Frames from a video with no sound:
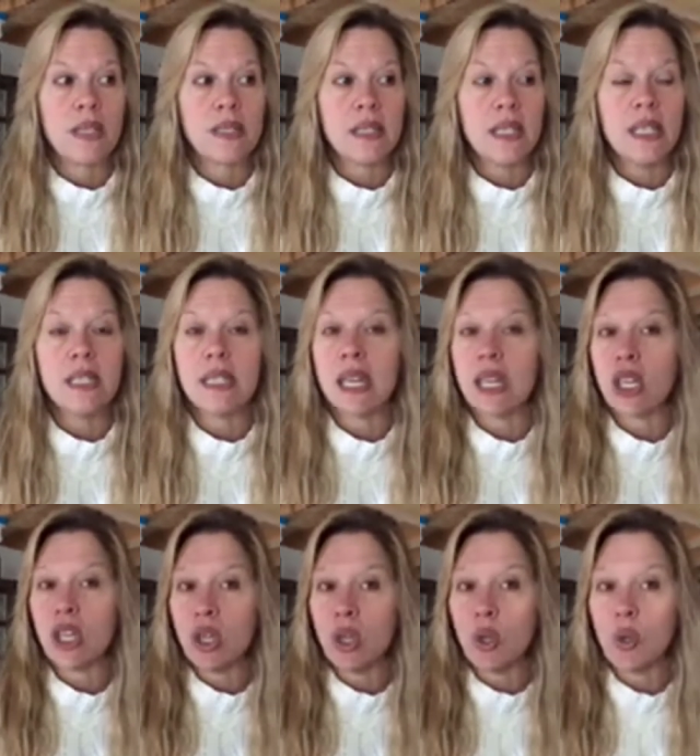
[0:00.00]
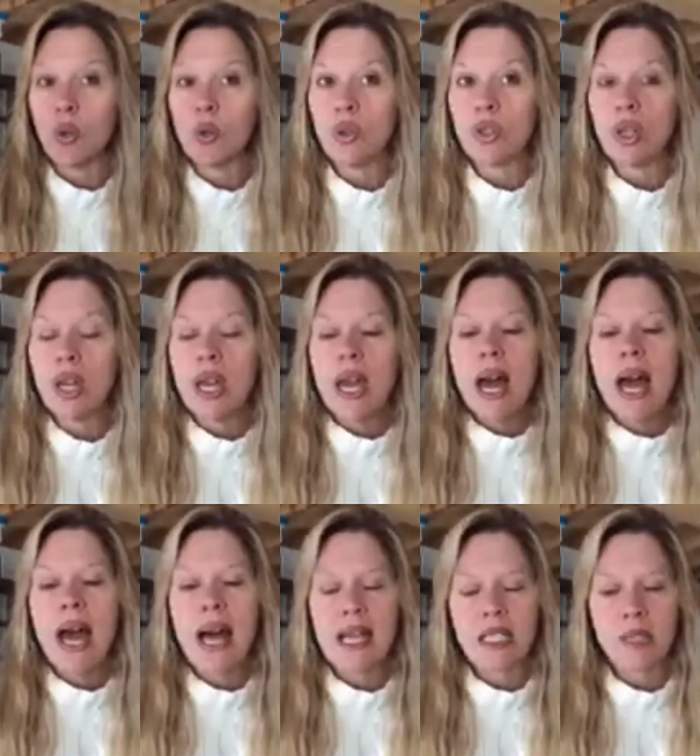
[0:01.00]
this is a huge
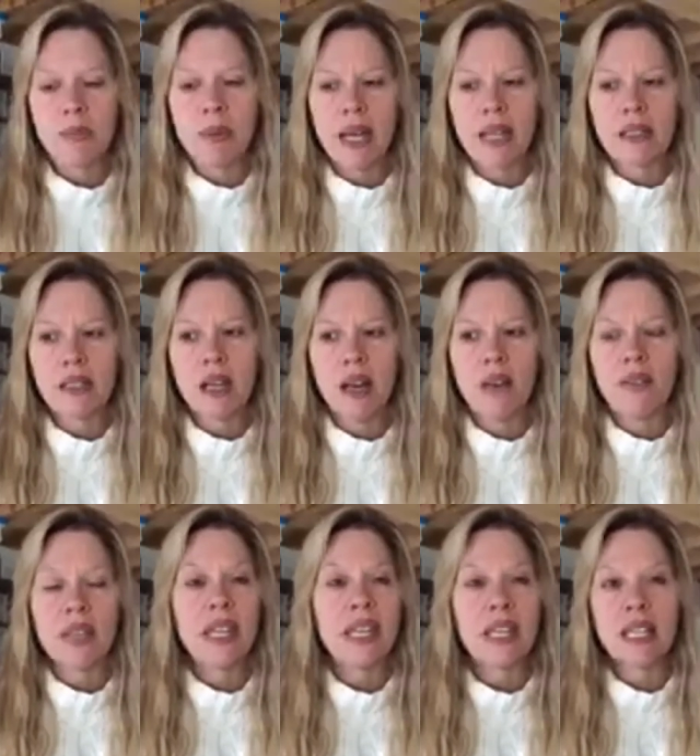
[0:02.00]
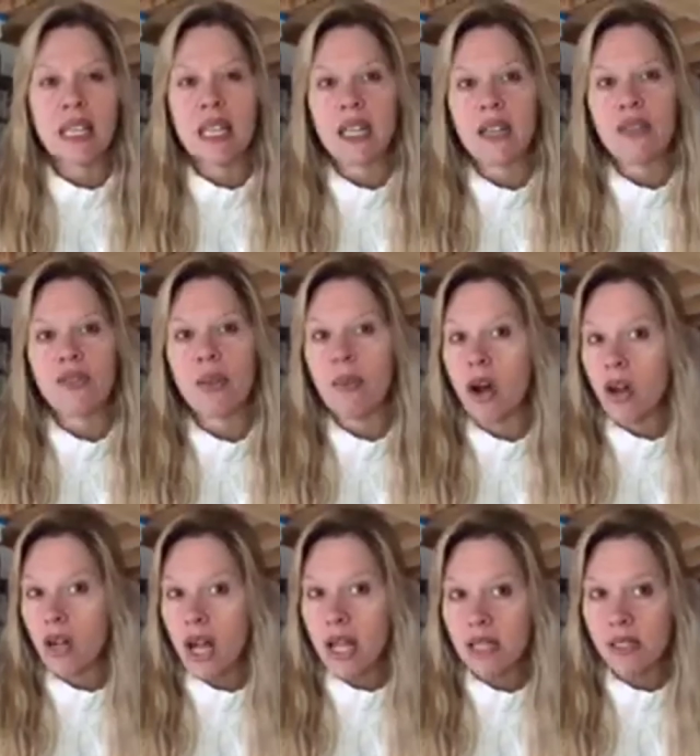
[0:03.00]
aspect of healing from
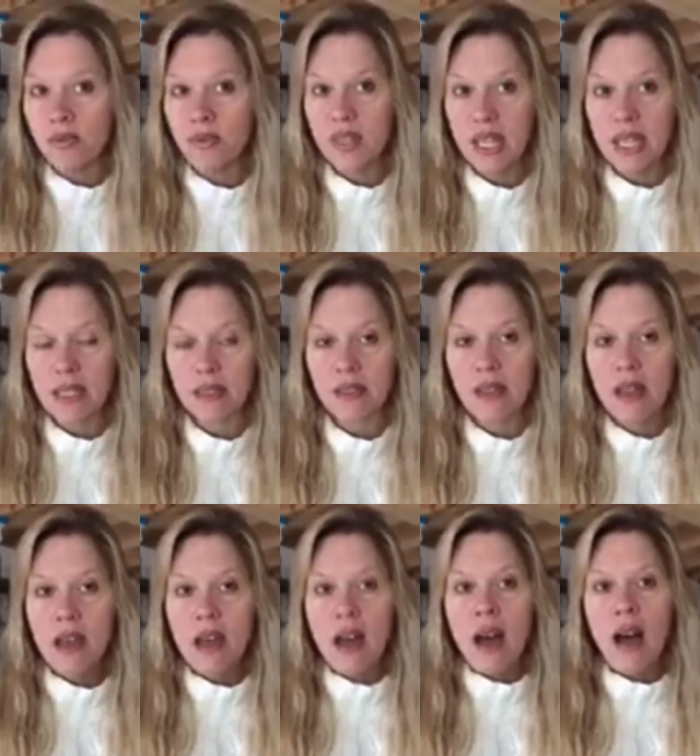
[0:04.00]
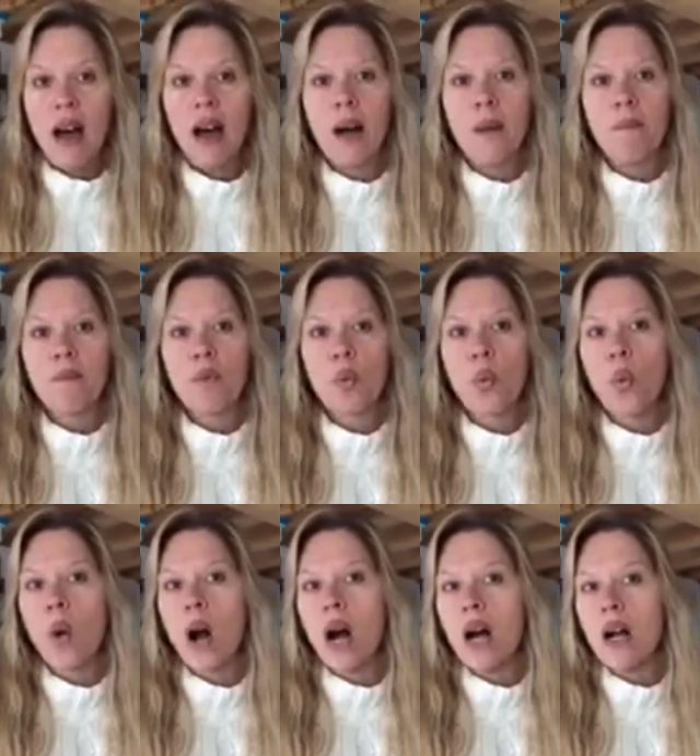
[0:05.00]
all kinds of things. Um,
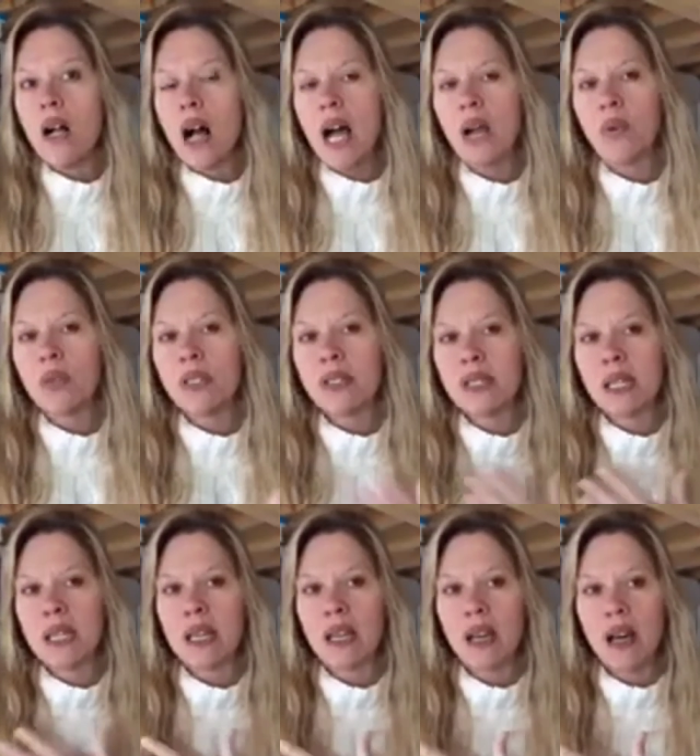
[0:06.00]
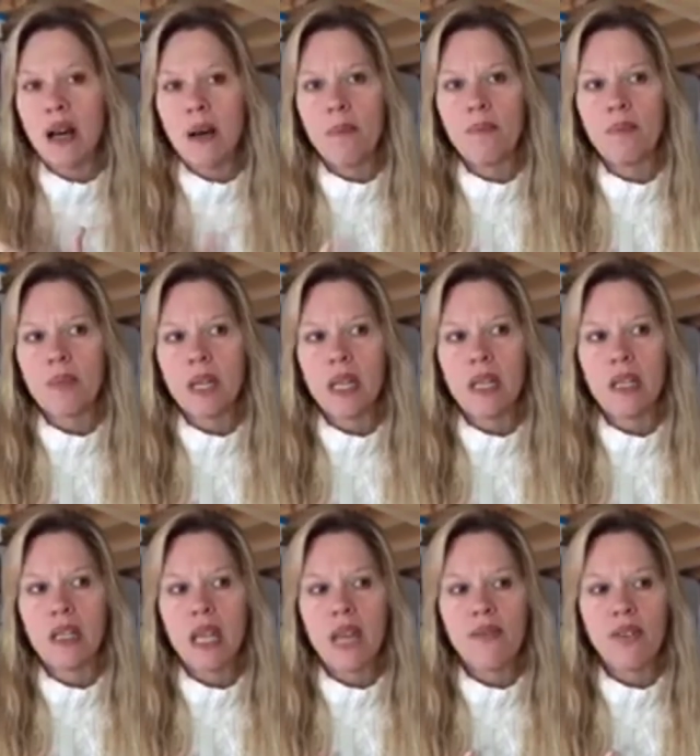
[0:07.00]
while I was um,
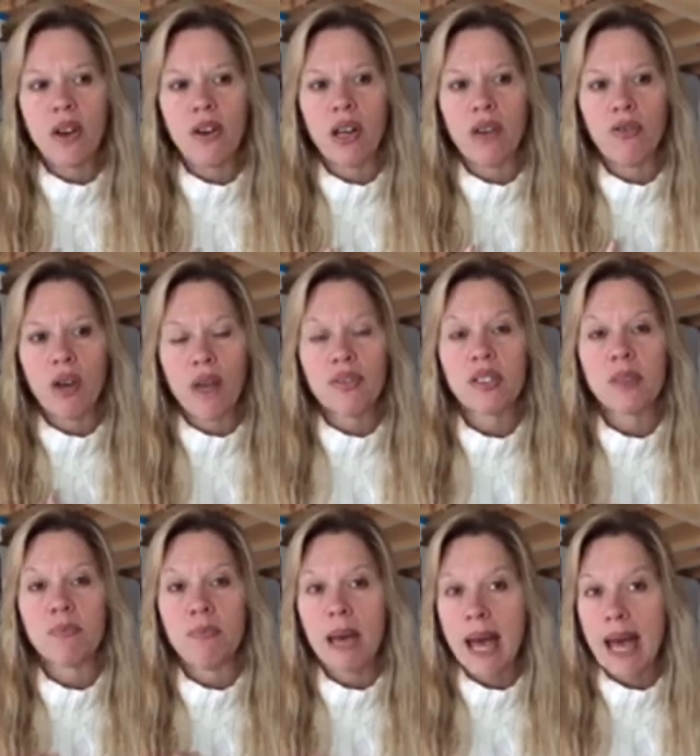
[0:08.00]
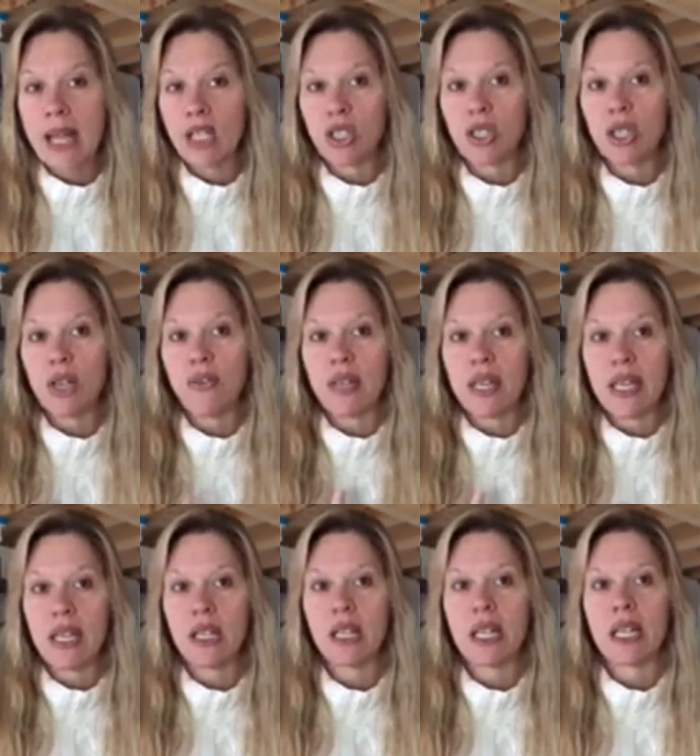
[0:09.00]
in a very rough patch of
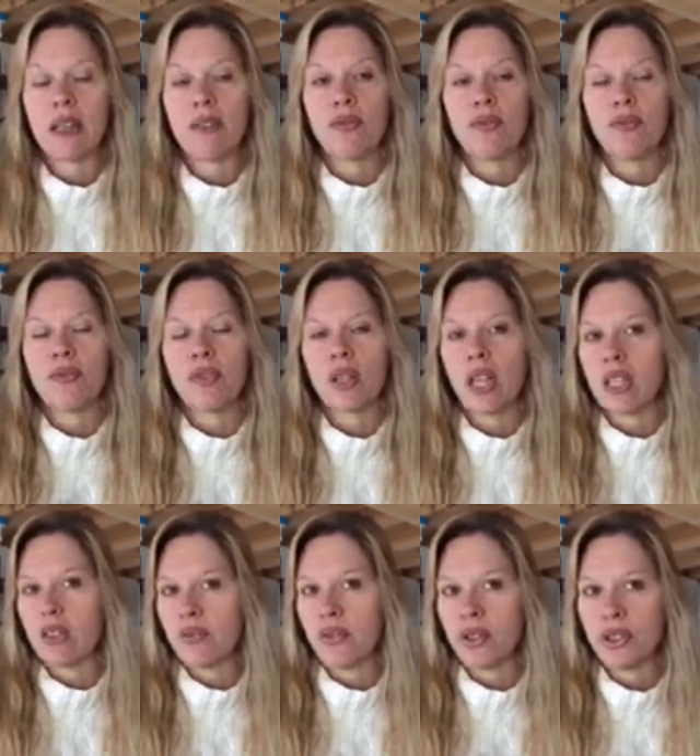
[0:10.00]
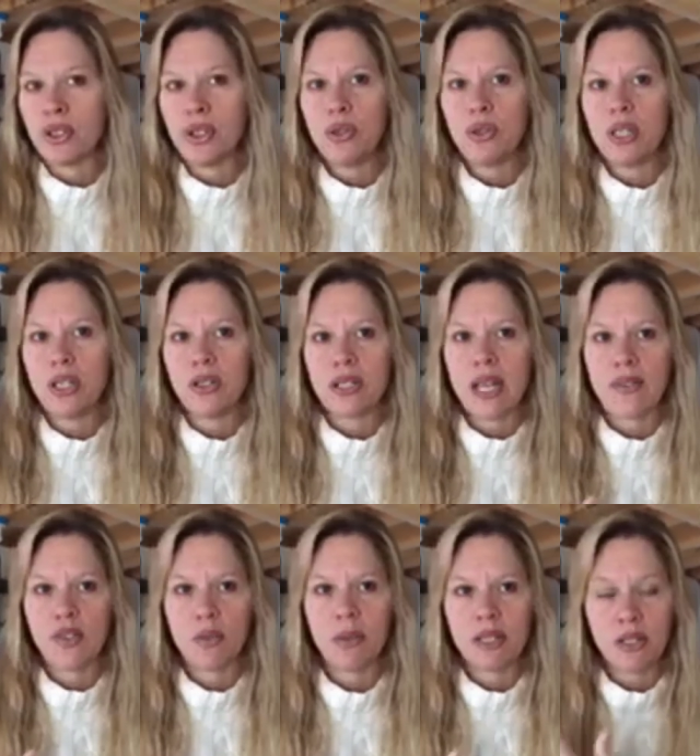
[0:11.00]
healing for like the first two years
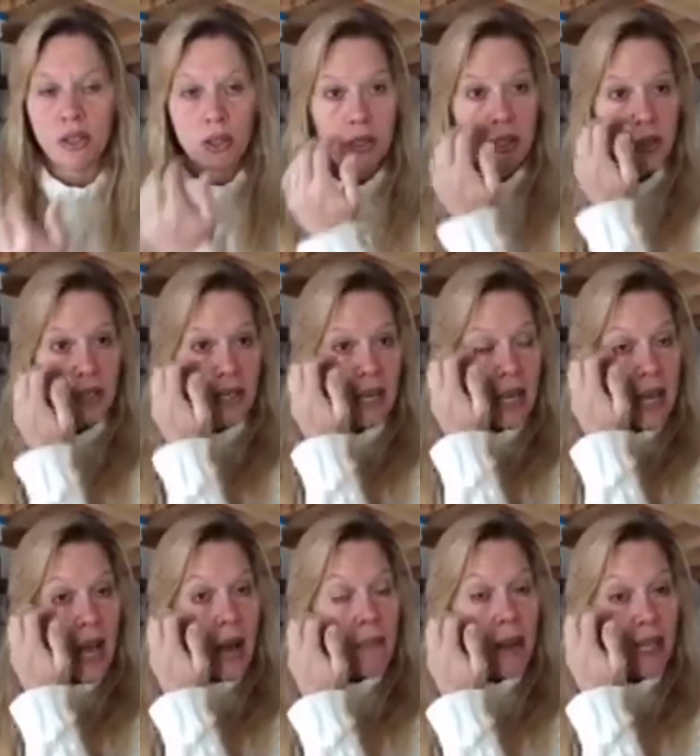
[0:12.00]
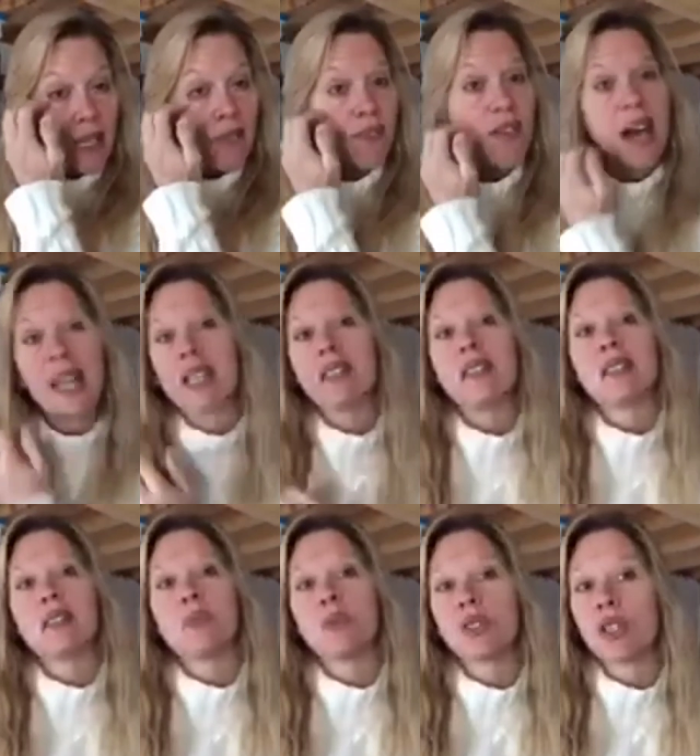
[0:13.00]
after my surgery, my lymphatic
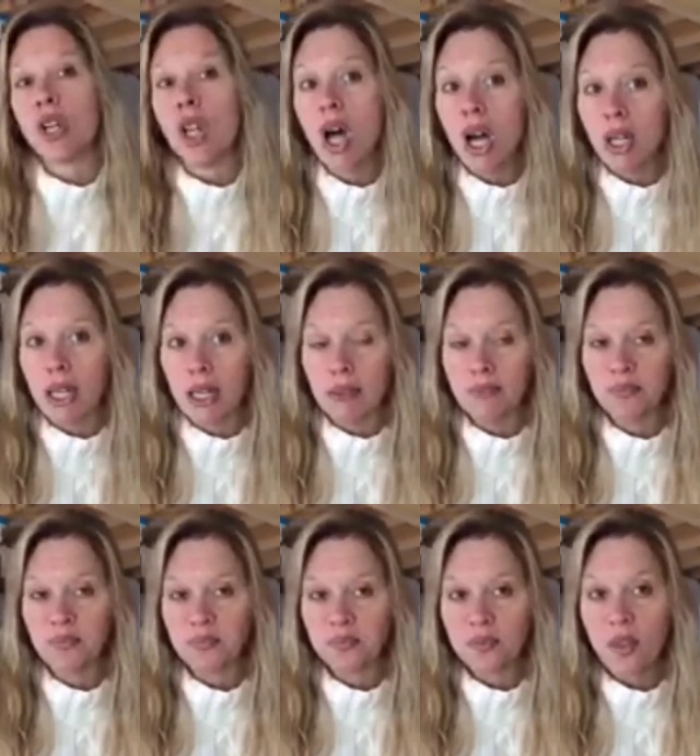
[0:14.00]
system was clogging